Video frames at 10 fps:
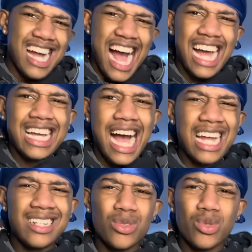I
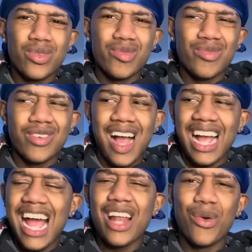kind of, I
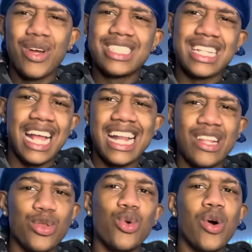kind of wish like I
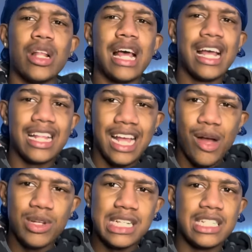didn't do all that. Like I
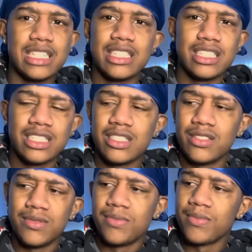wish I just
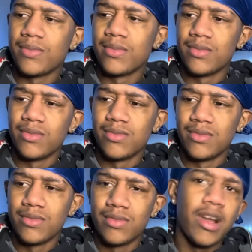
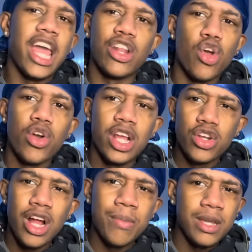ignored her. You
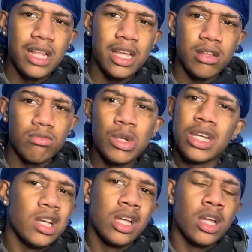know what I mean? Like
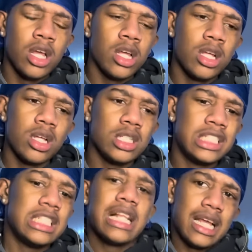
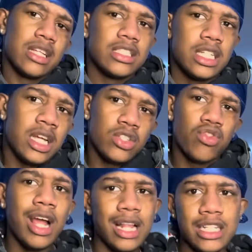she like she is
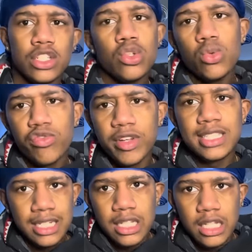right. Like she do
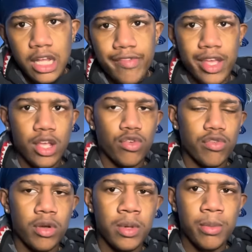physically live here. You feel me?